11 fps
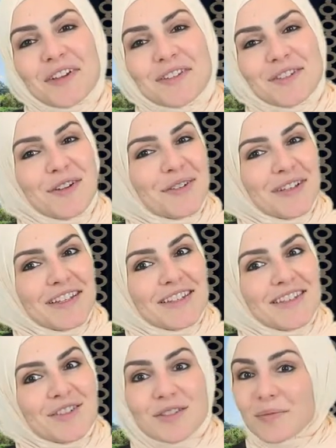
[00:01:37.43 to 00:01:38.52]
So
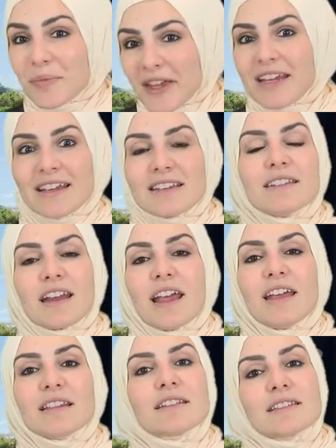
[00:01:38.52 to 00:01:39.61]
let's do some thinking today
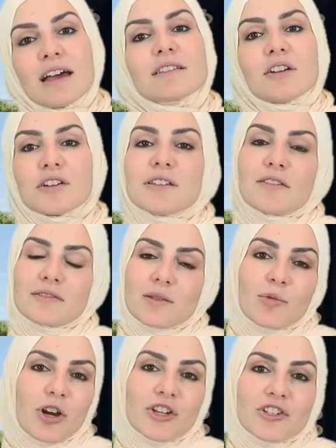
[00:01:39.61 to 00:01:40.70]
and let's ask ourselves
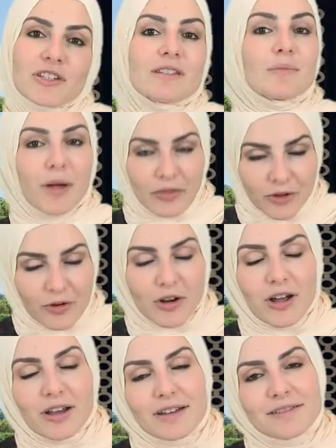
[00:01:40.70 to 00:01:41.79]
some questions about the
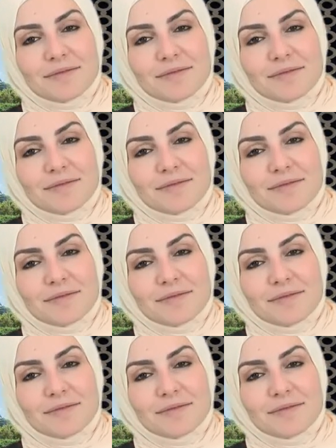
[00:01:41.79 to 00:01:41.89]
Quran.